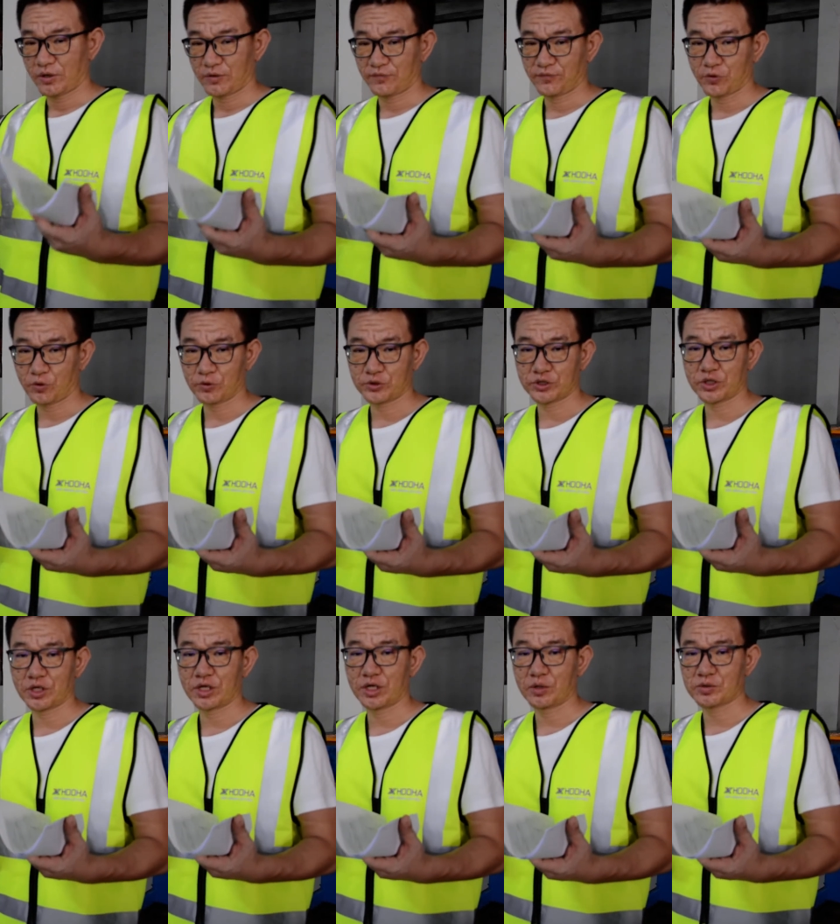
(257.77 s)
for
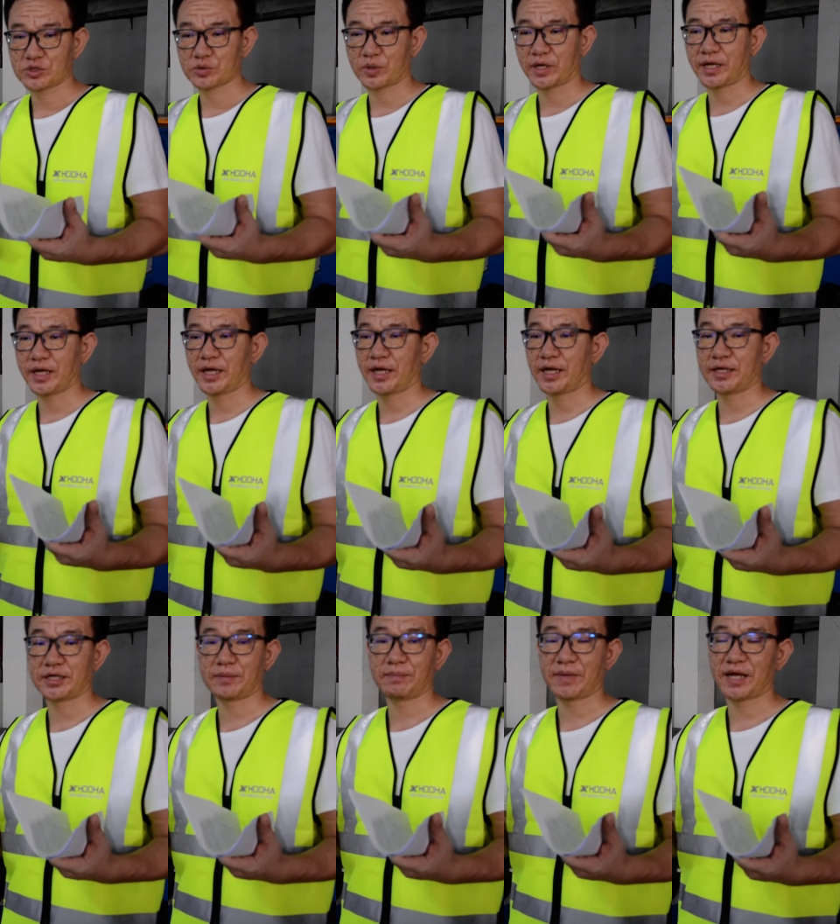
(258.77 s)
the newswire and
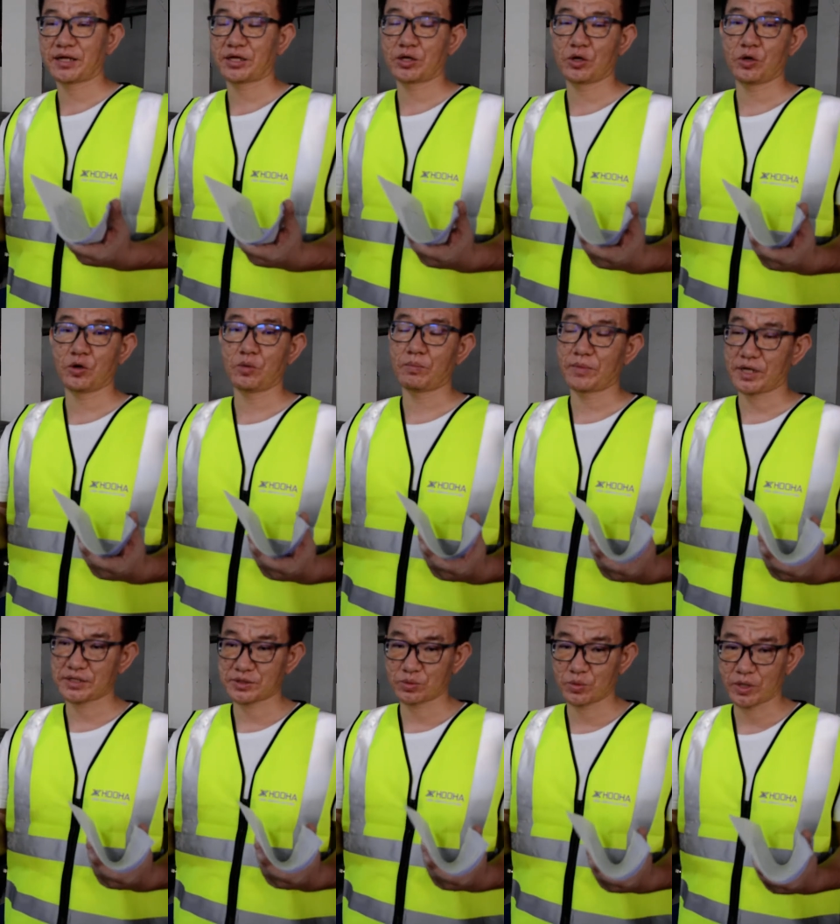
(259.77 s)
the medical
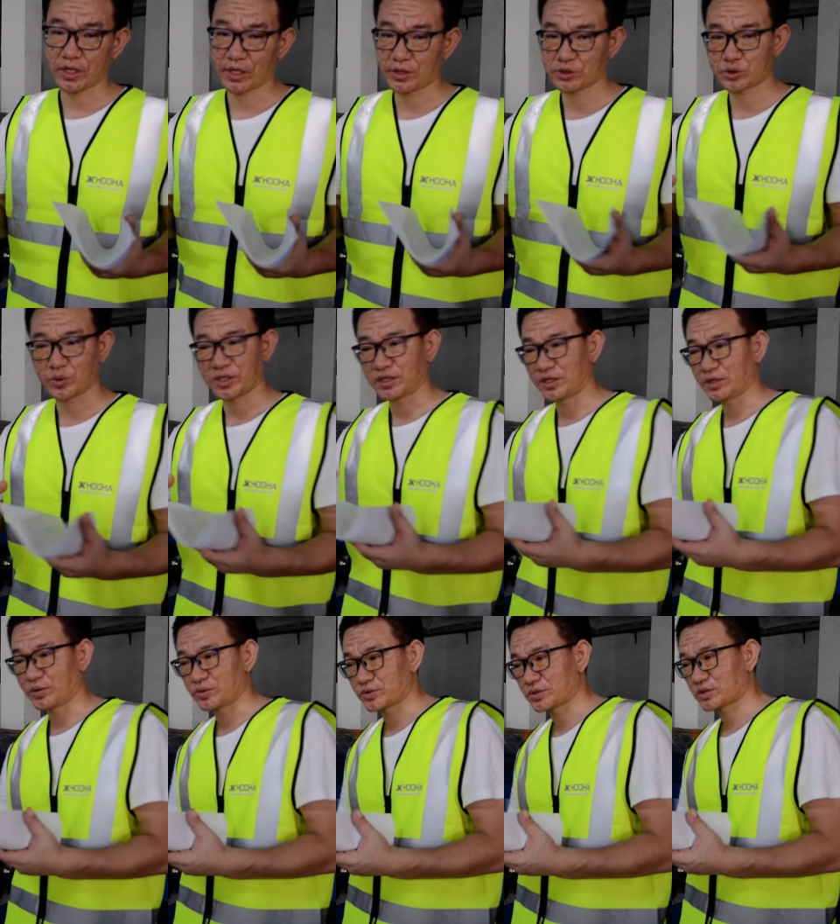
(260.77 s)
mask wires
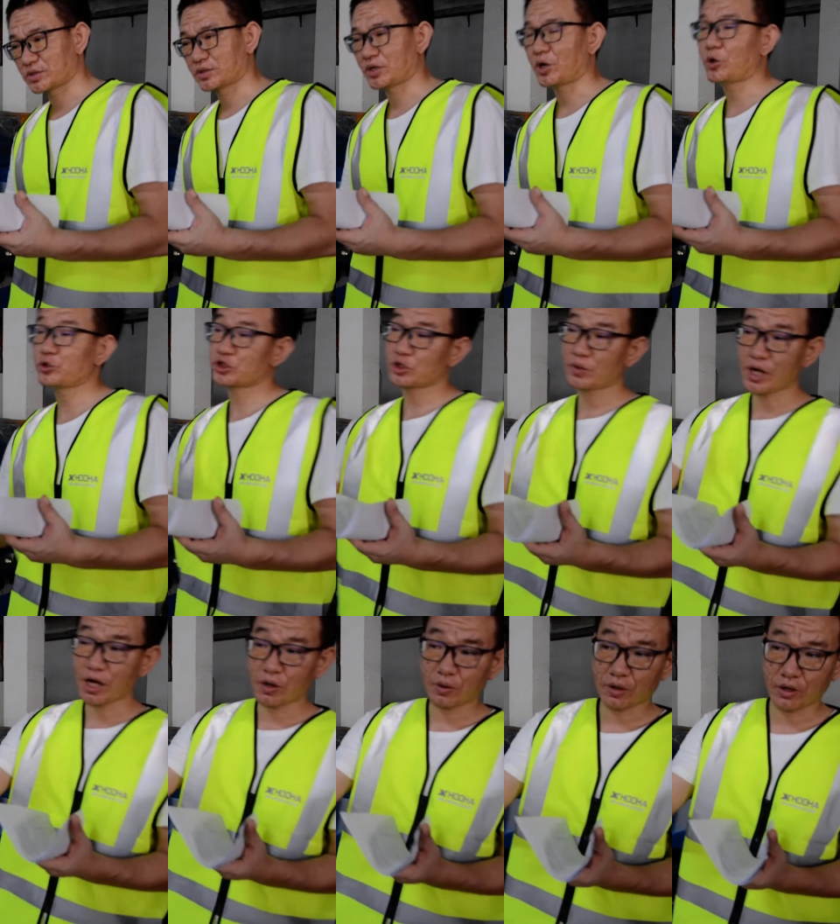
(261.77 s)
reduce, also
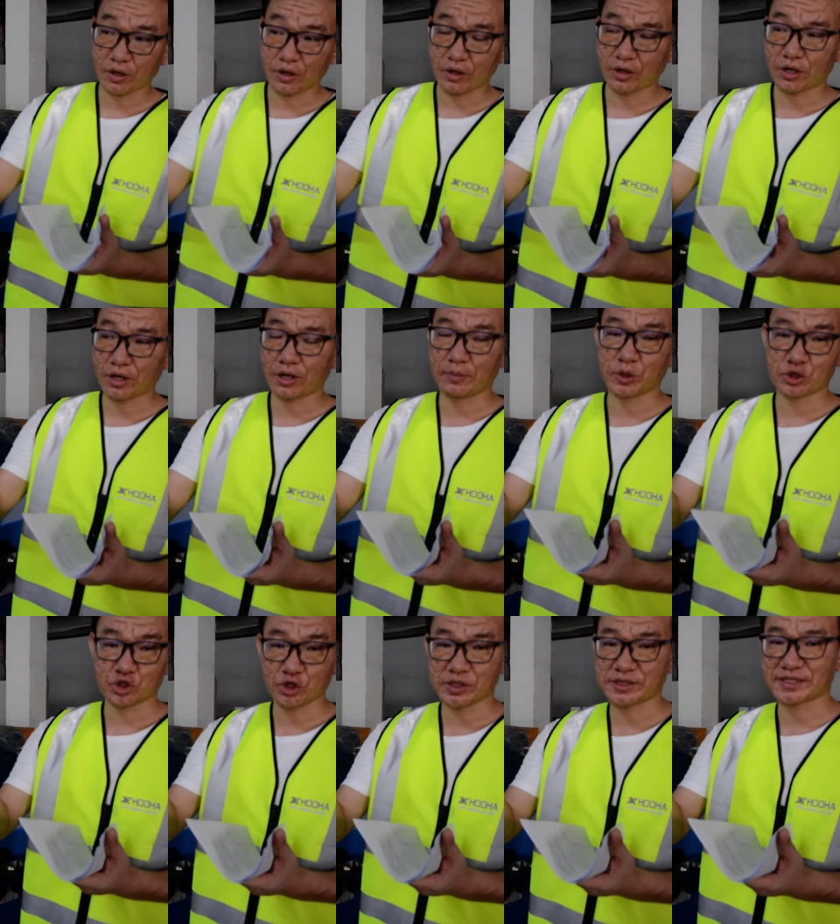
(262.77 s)
our
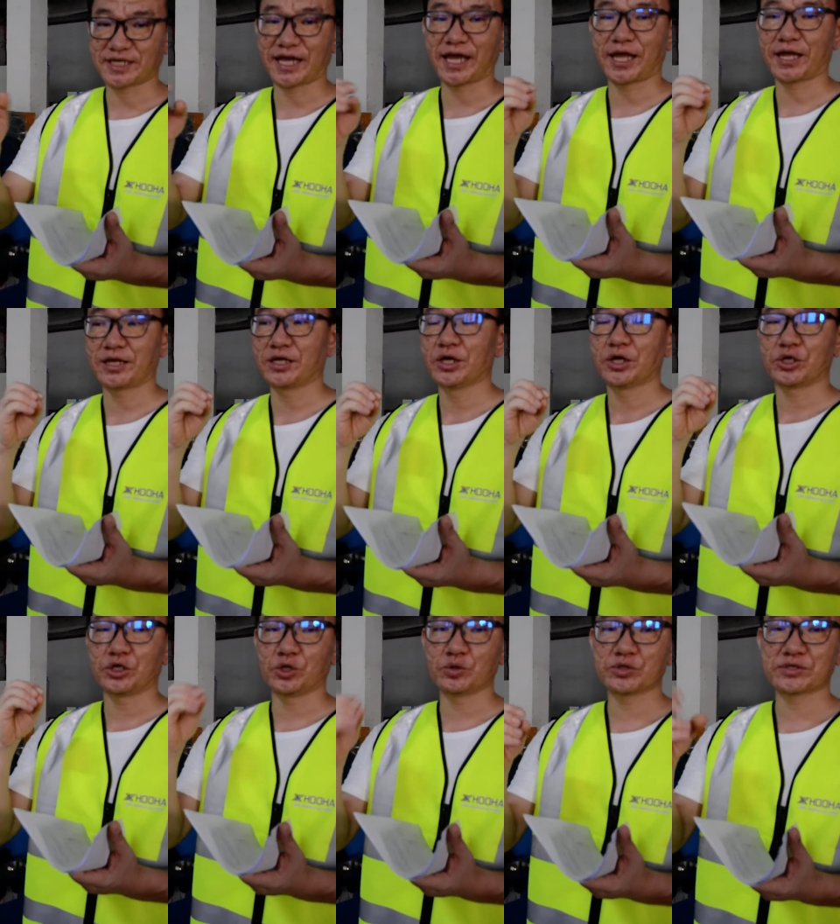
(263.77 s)
machines can
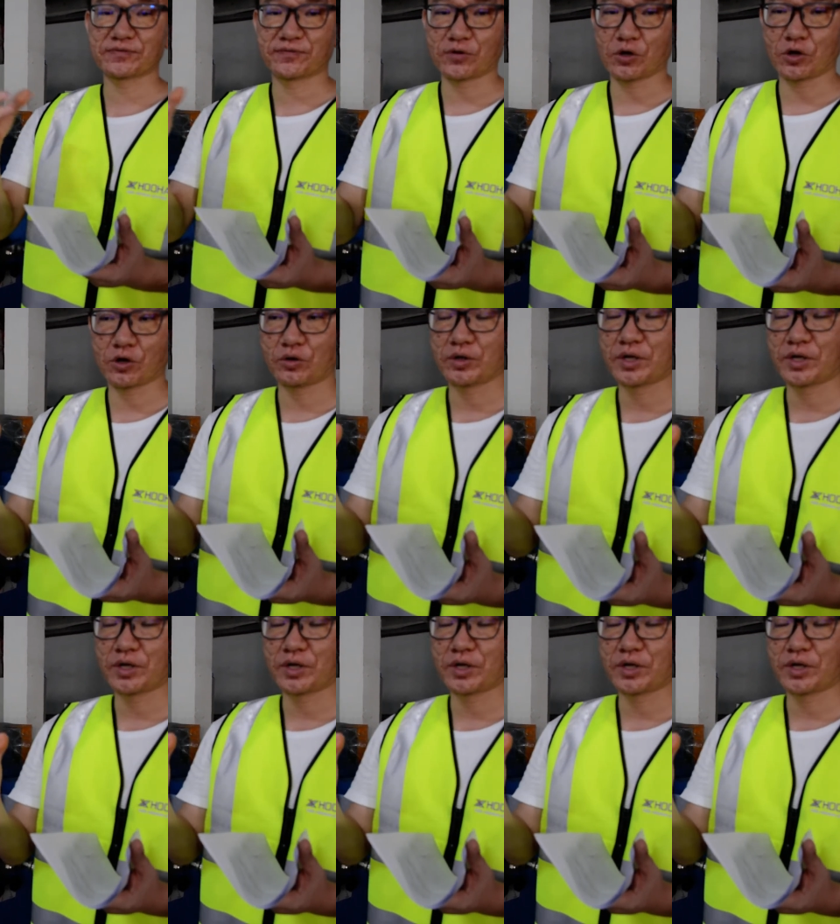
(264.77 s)
use for